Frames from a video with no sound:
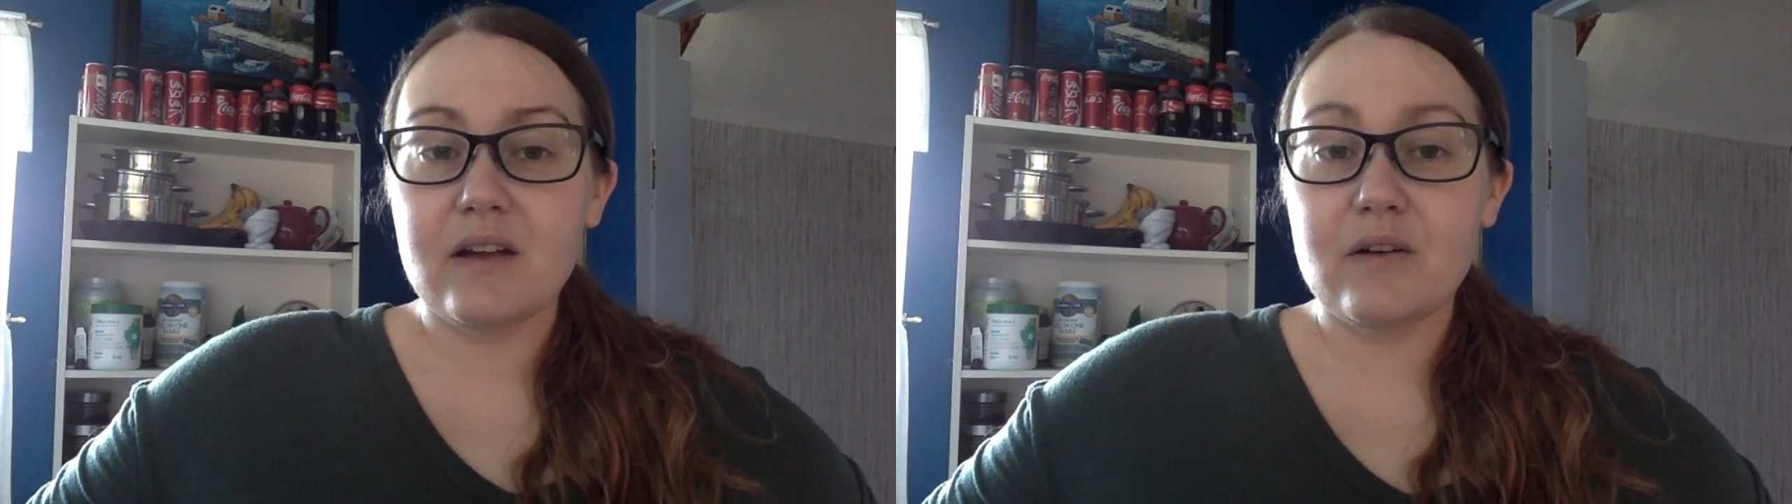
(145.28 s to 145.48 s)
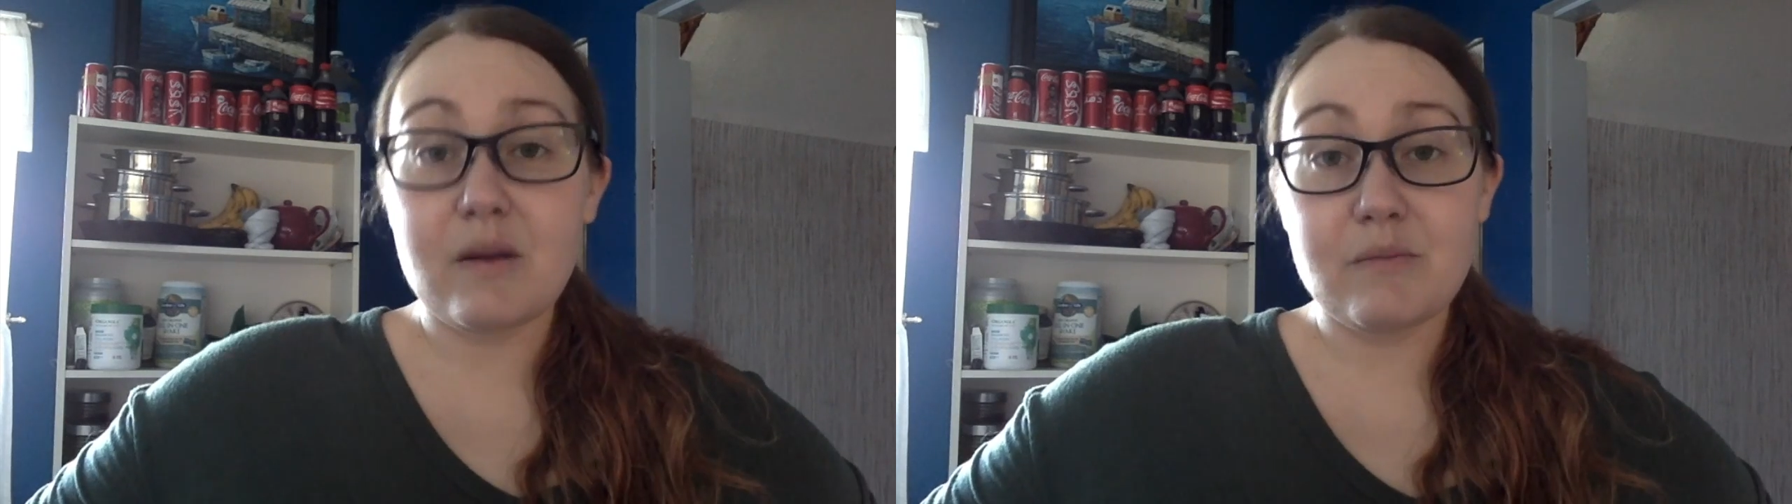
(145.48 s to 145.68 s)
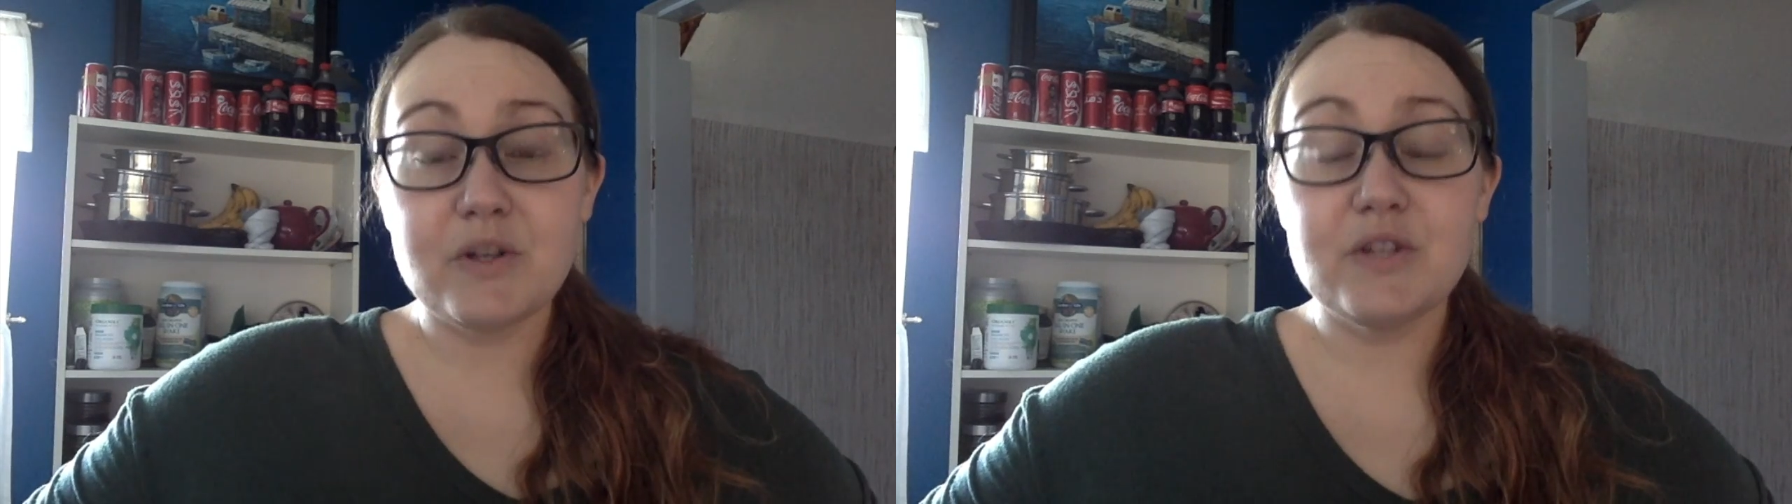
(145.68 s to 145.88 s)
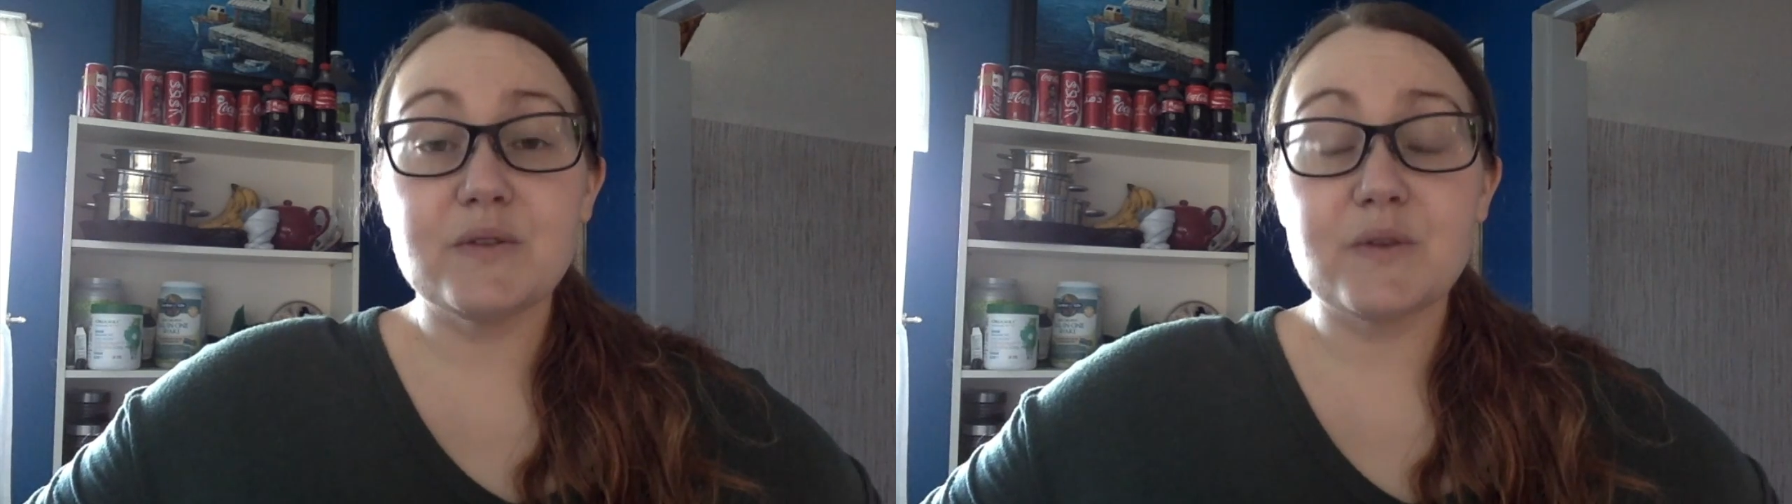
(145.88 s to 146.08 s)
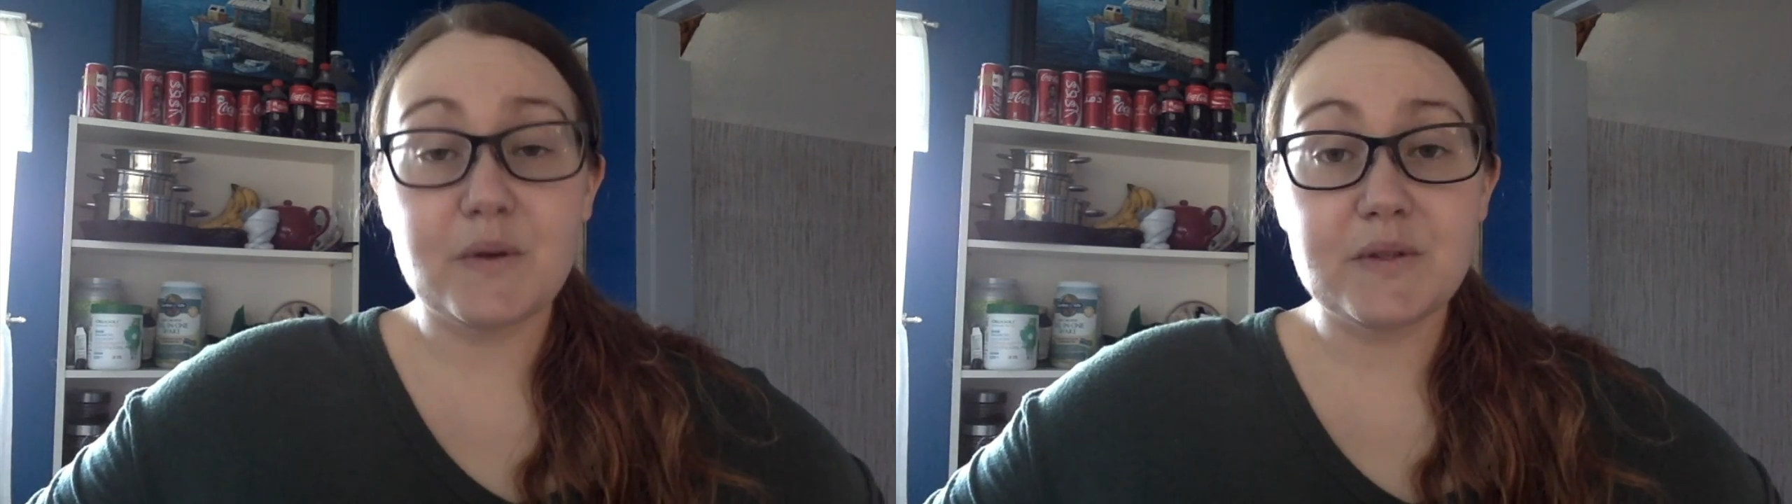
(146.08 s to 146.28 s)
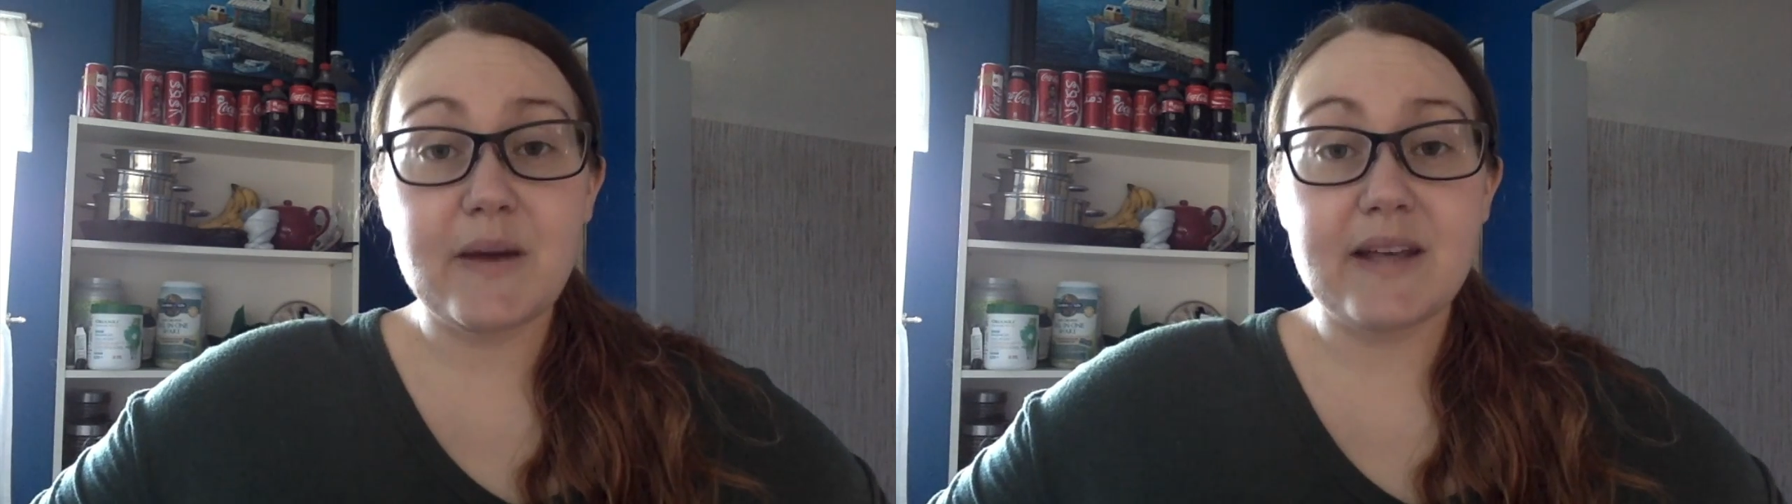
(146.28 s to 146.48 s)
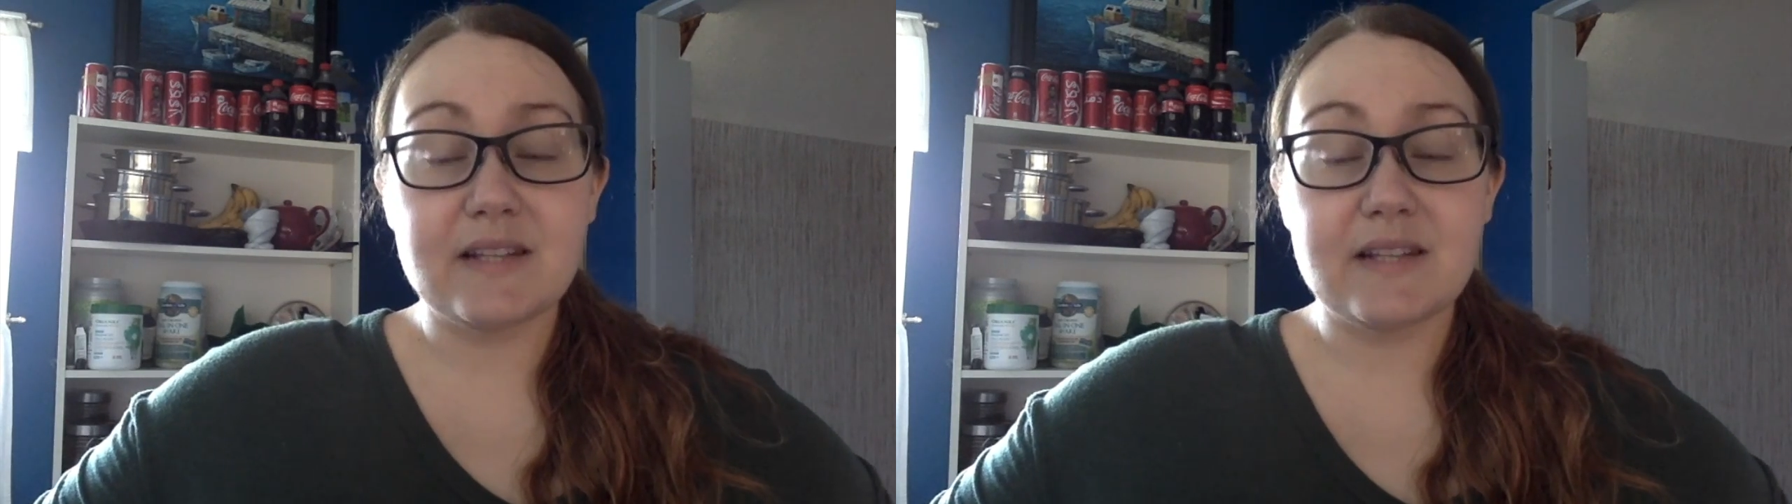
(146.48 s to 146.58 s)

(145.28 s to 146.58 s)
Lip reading: Cranberry juice also has